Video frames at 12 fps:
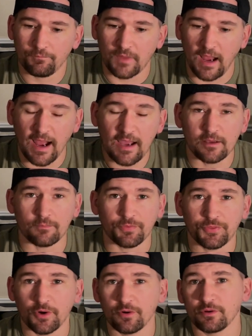I am
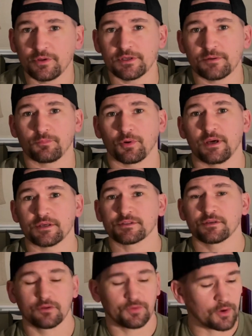thoroughly impressed,
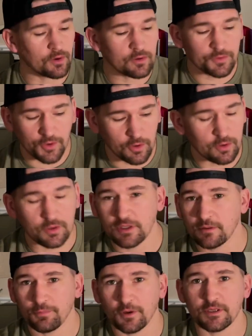thoroughly
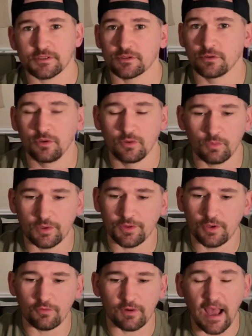impressed with
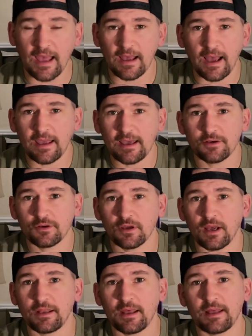Nova. I, I hadn't,
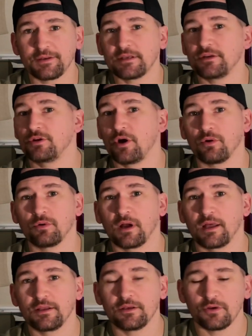I, I didn't know. I
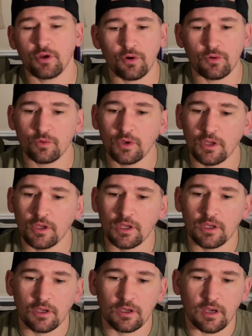didn't know.
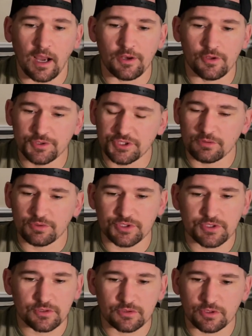I knew she
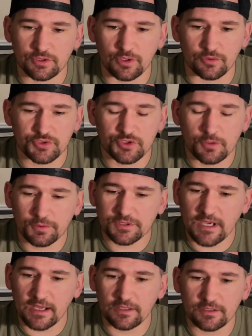was, you know, super
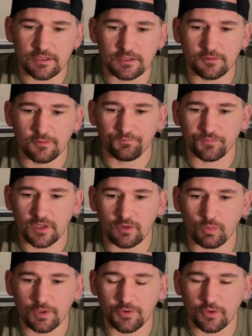talented
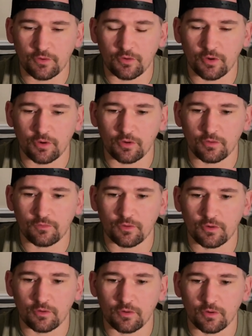with her, her,
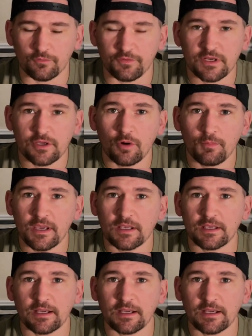her video making.